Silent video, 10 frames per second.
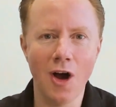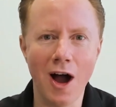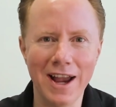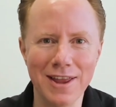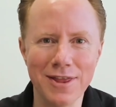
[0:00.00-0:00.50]

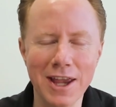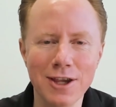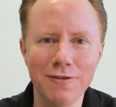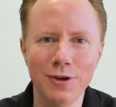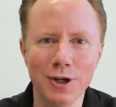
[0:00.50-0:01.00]
Hi, and
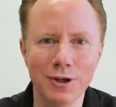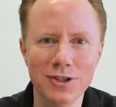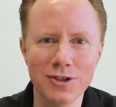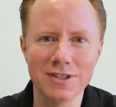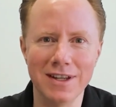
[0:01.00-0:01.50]
thank you for your
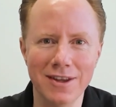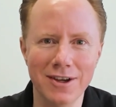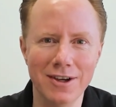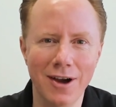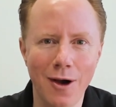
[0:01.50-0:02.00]
interest in the